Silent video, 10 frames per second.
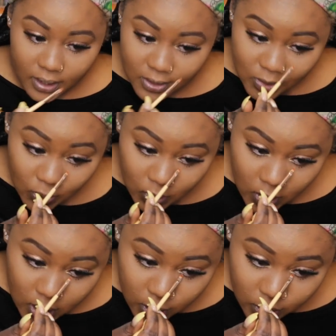so
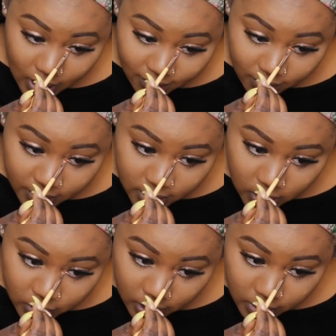you have already
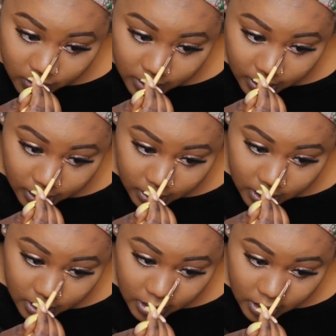done your good
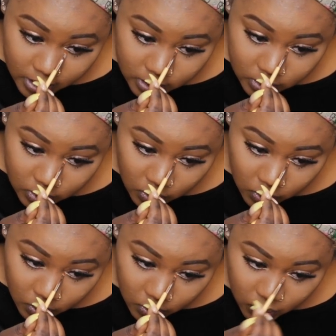deed.
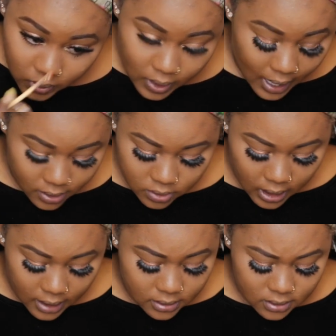So I
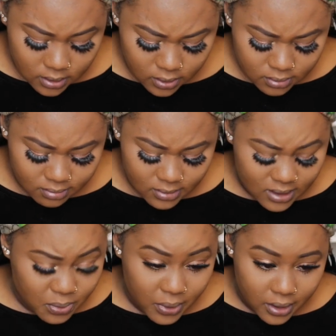you know,
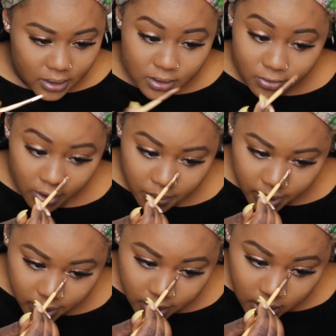it's weird. It's very
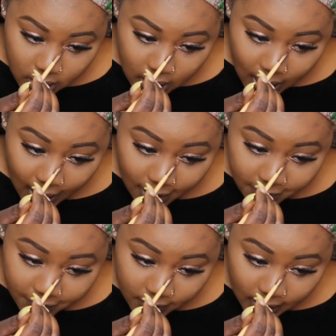weird.
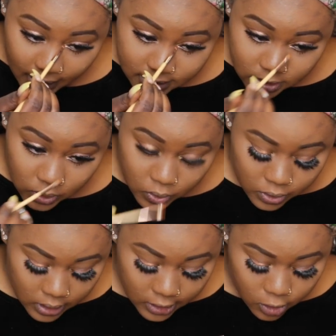I feel as though
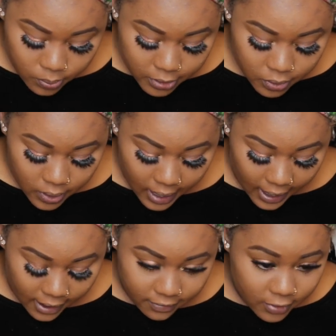the little bit you
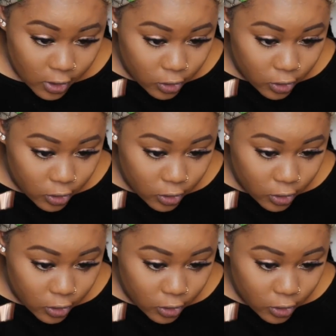have,